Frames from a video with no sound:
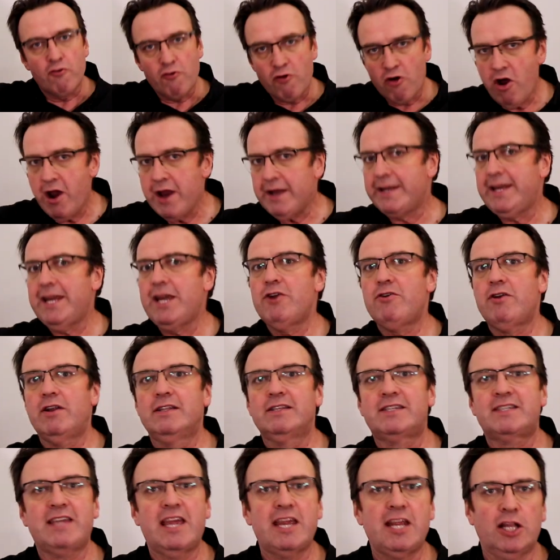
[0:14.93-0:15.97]
right here
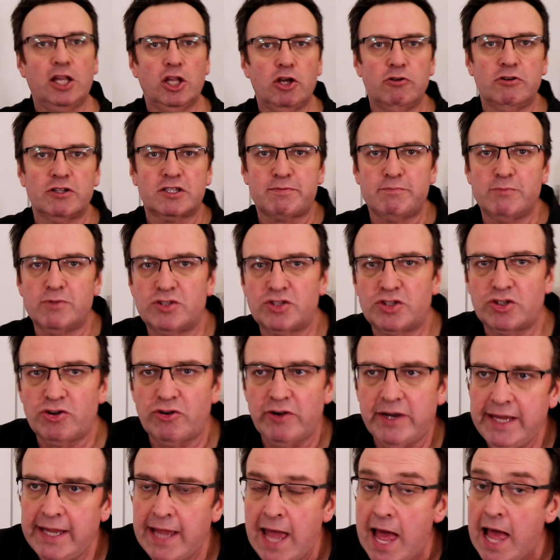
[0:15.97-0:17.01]
in St. Louis,
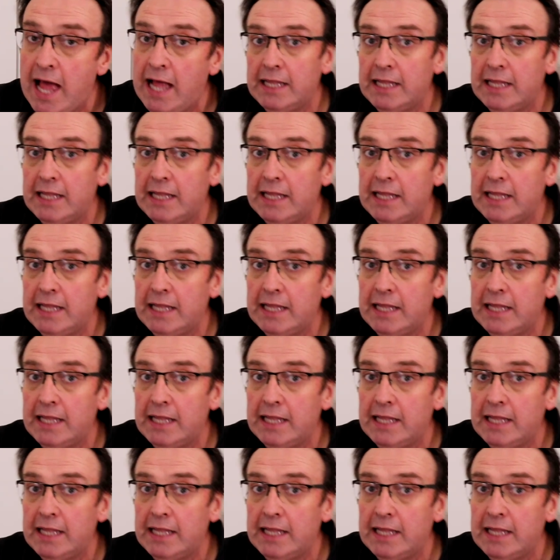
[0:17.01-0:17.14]
Missouri.